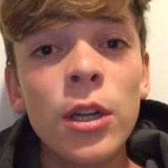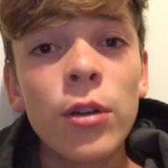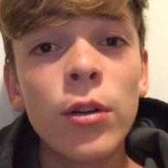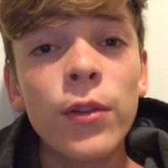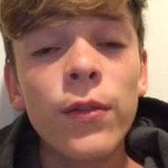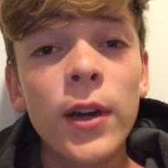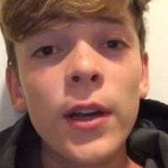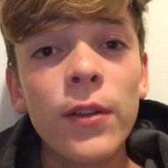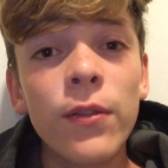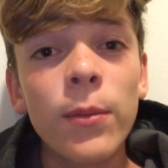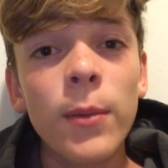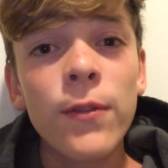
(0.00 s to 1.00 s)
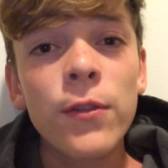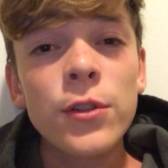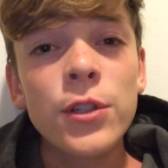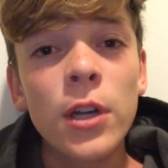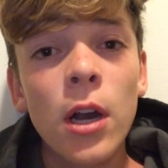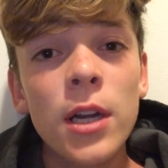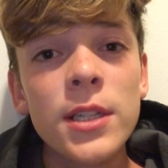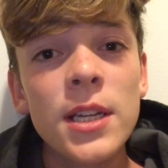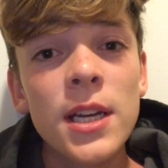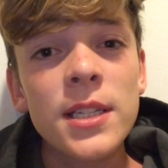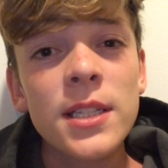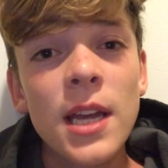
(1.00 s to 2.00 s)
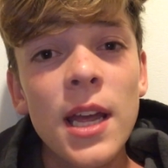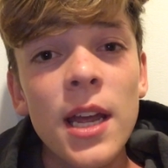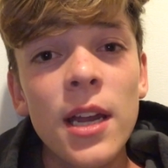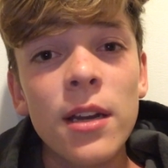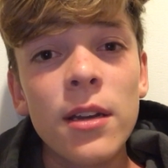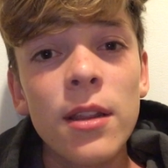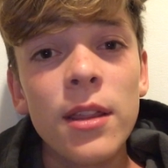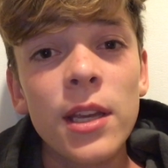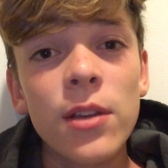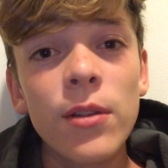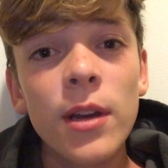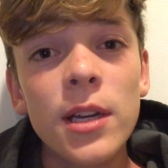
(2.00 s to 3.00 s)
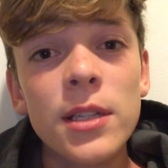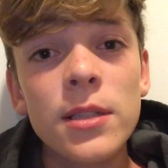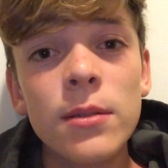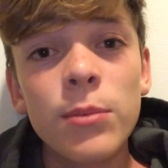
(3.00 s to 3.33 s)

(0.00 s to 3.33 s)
notified for my future content. And thank you guys.